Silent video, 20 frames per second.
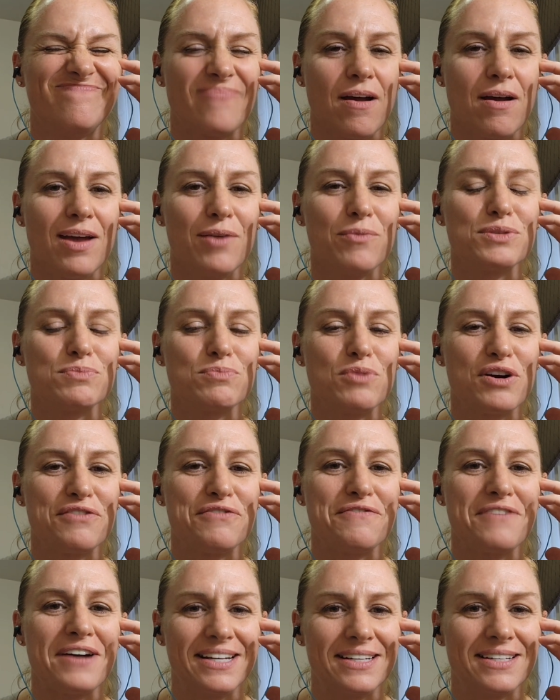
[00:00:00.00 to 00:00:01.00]
it was more
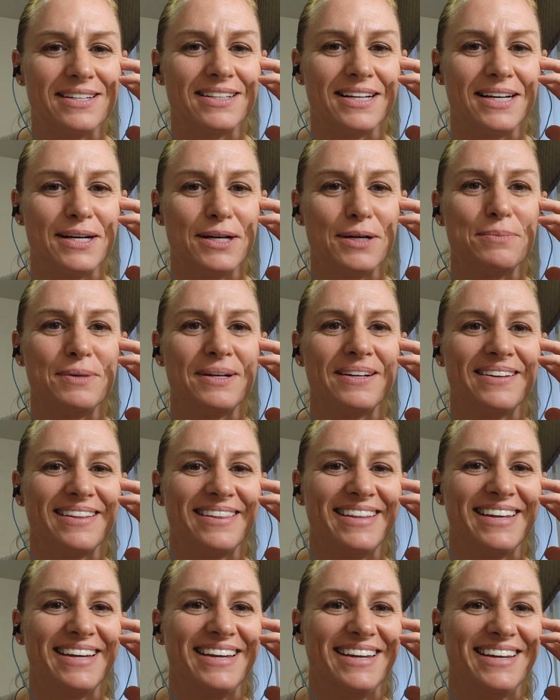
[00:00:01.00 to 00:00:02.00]
Fight Club
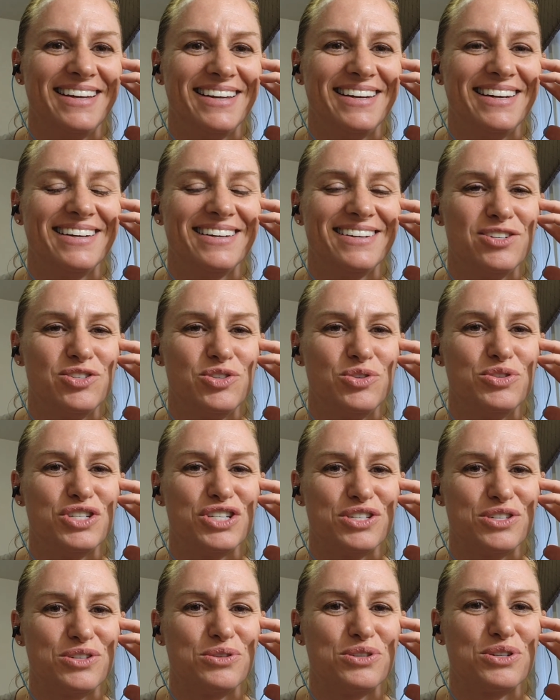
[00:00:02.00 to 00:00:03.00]
than
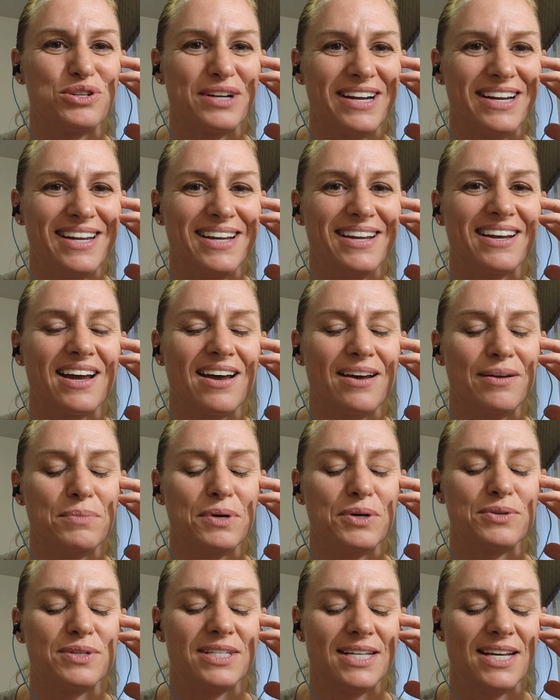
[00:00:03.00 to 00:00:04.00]
jujitsu training on
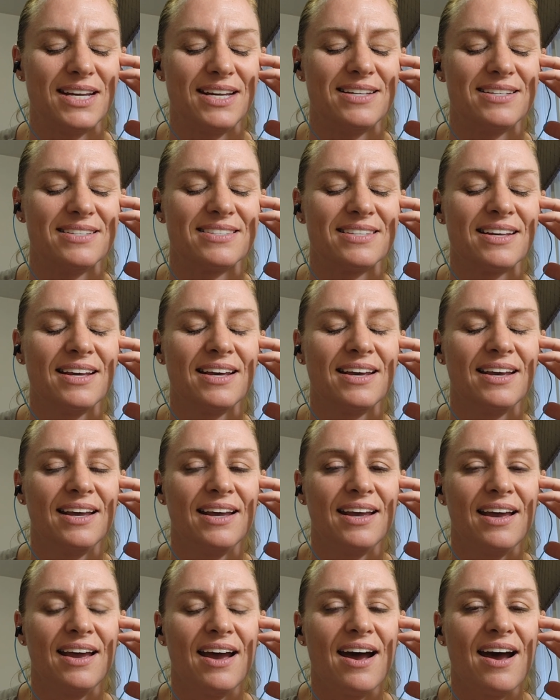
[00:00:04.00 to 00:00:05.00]
most days.
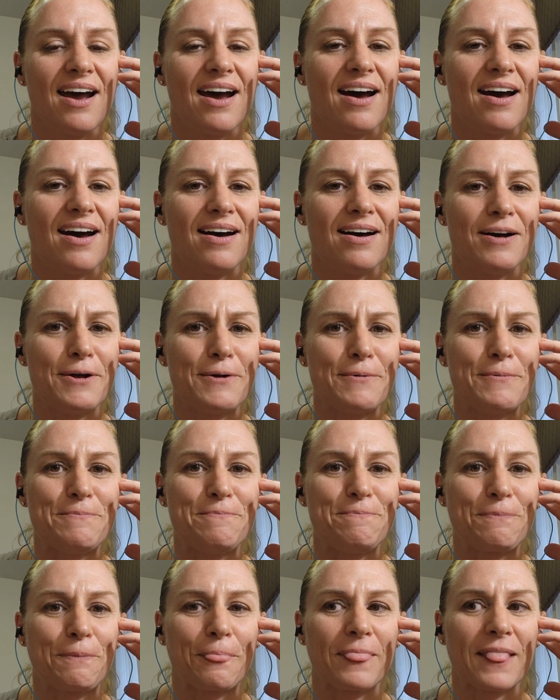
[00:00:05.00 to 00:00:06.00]
Uh,
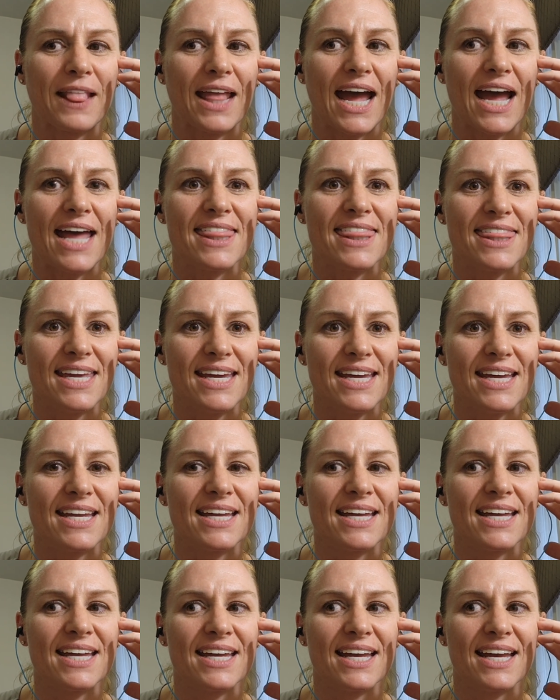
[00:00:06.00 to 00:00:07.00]
I
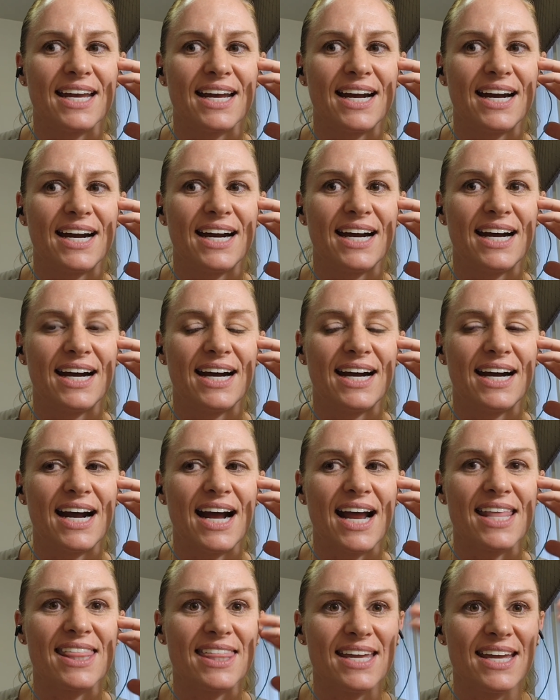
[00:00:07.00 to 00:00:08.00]
think
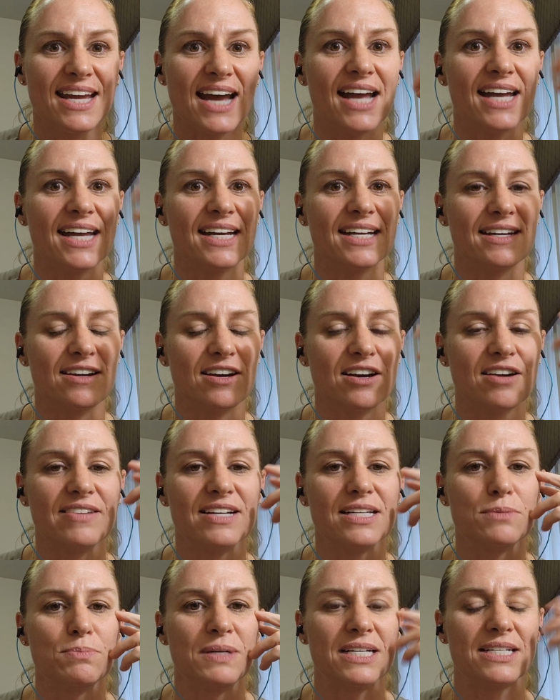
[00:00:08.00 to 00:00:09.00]
I get
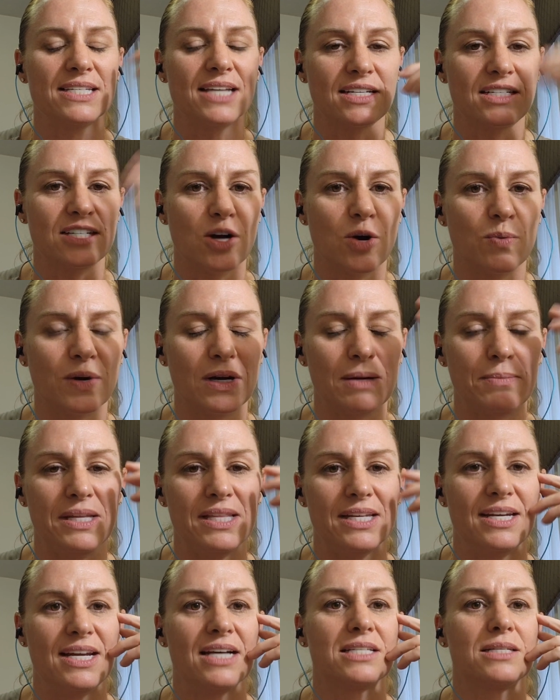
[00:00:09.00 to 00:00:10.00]
nervous because I don't want to be the
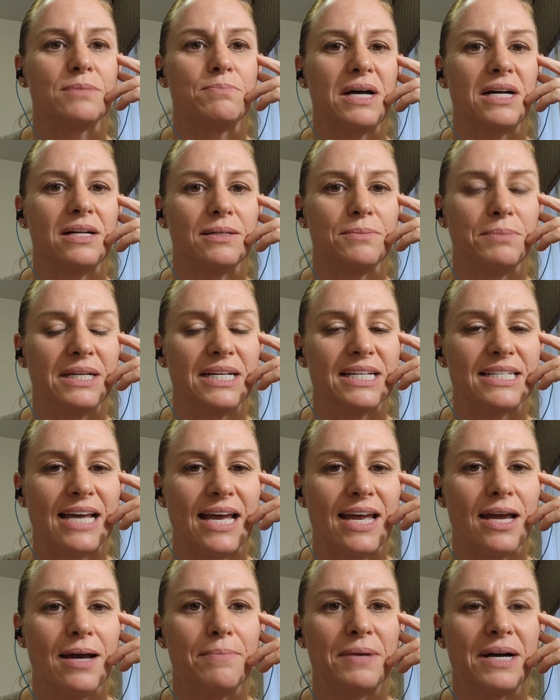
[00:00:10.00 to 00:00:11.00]
next belt, because I
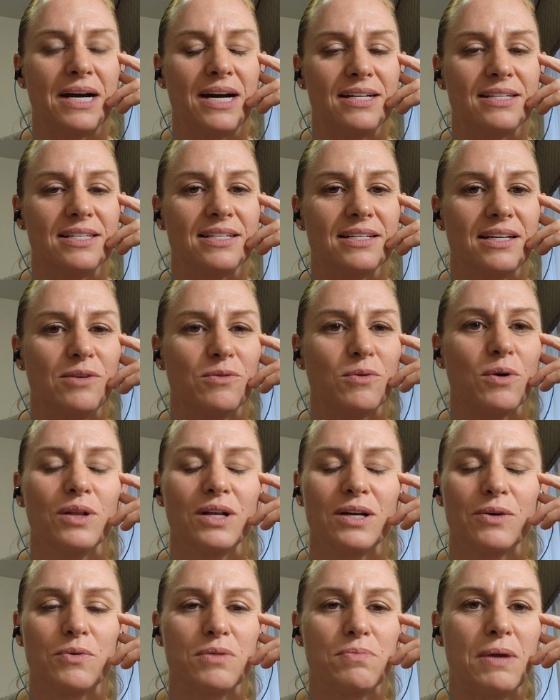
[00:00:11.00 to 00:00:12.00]
am constantly rolling
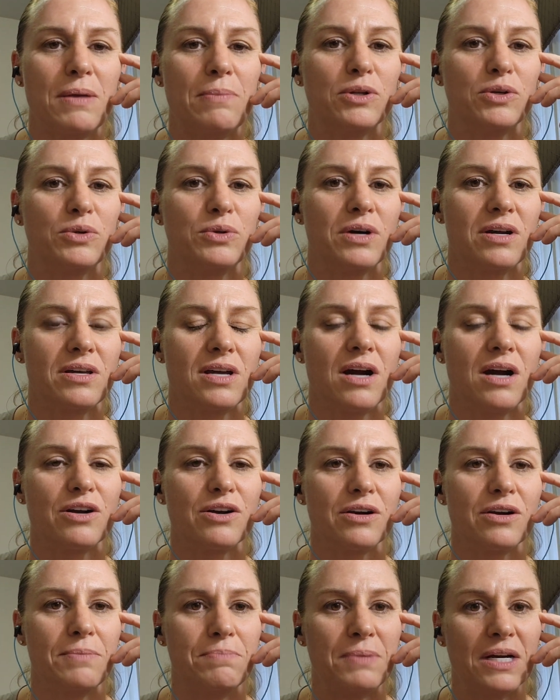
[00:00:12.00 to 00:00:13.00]
with people who are
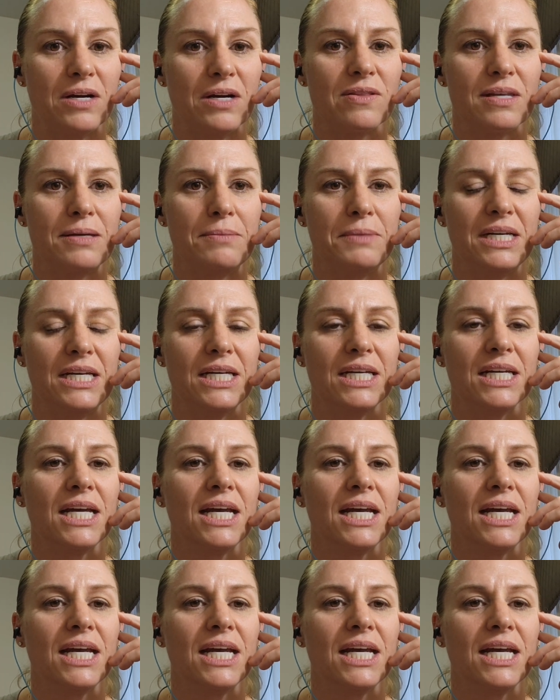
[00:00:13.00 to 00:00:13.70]
younger and bigger than me,